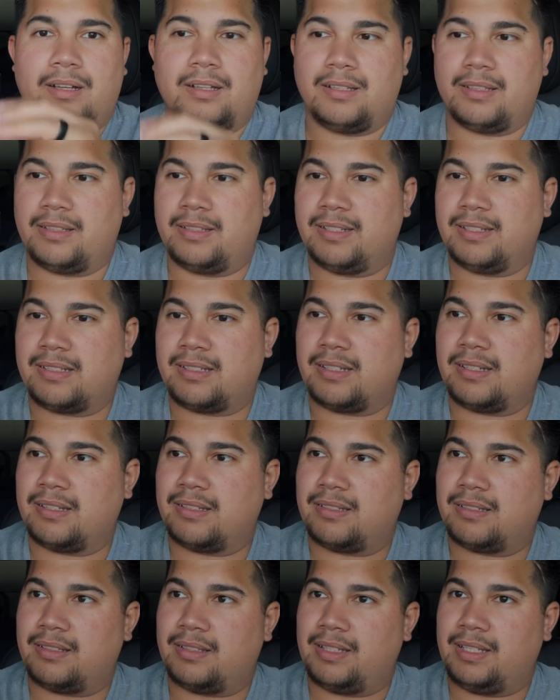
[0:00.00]
this
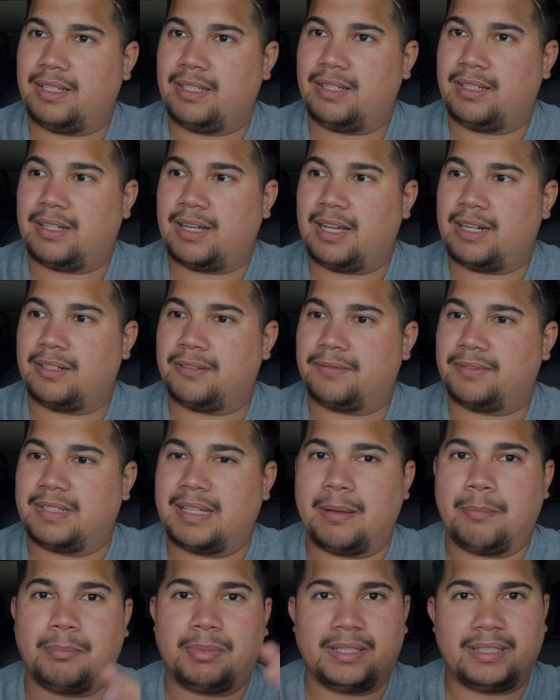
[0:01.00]
is the kind of
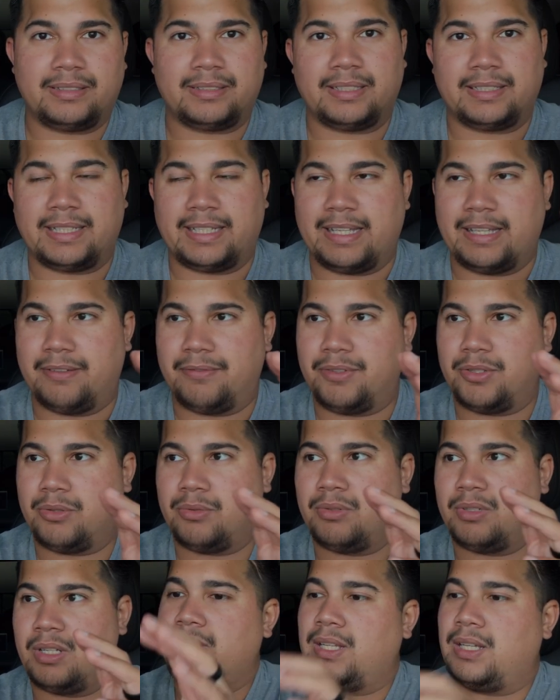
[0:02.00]
template that they give
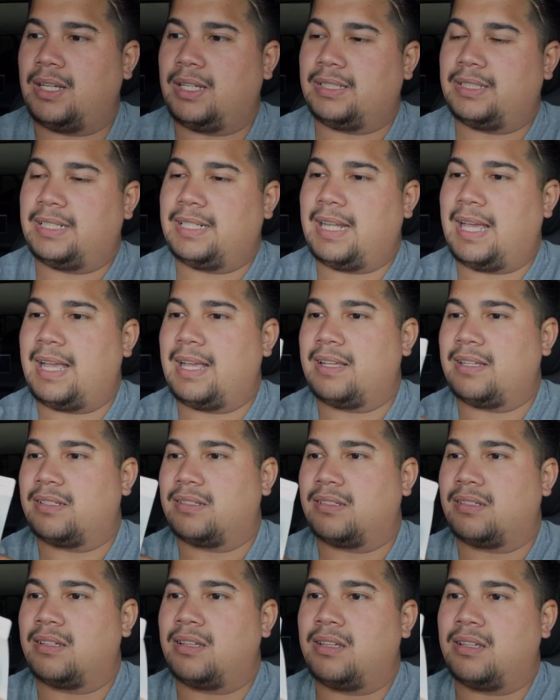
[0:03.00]
you. And then it
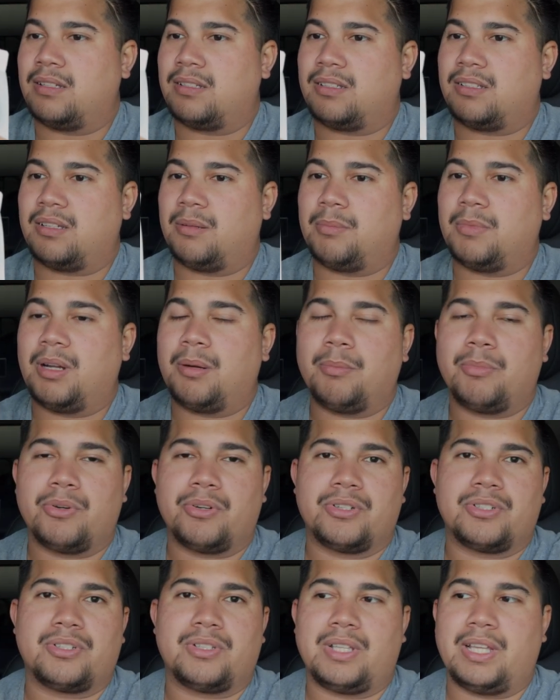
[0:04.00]
has some
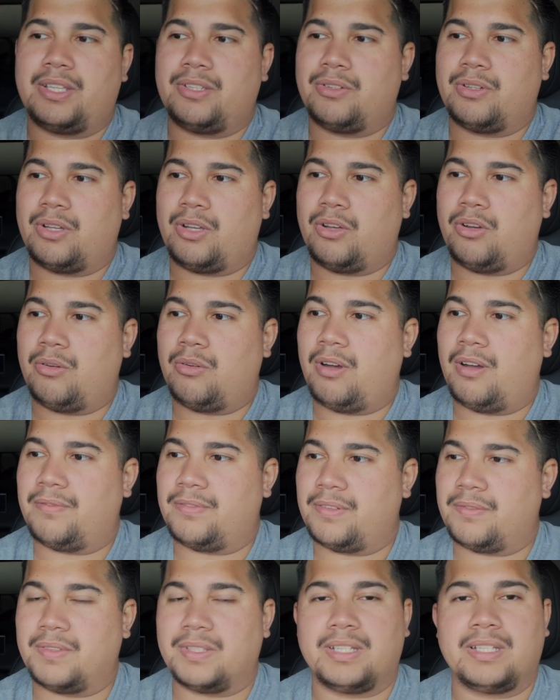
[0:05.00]
numbers so that you can go off
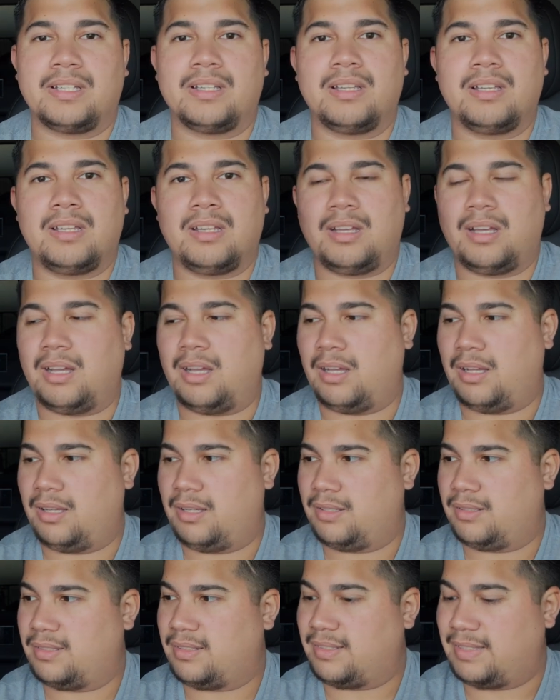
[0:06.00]
of the
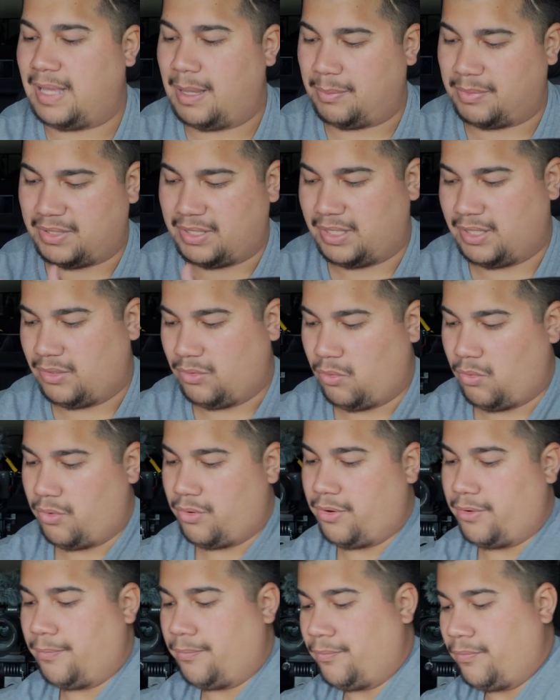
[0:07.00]
steps in order.